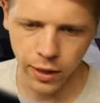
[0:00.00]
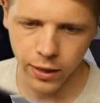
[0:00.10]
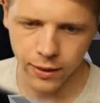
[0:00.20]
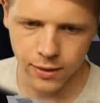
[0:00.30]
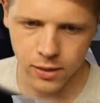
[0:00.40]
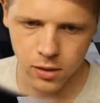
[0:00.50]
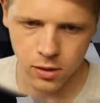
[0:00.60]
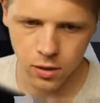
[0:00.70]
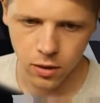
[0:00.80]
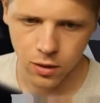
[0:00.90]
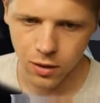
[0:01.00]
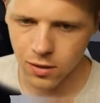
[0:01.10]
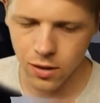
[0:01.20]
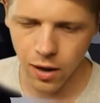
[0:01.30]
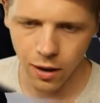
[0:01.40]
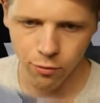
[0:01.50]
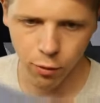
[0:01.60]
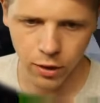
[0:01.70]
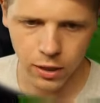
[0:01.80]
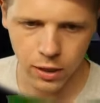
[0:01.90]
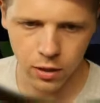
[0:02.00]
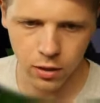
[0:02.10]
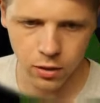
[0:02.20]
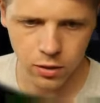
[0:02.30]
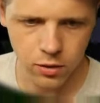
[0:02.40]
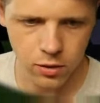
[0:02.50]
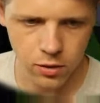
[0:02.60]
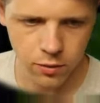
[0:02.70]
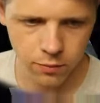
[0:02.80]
let's dive right into things.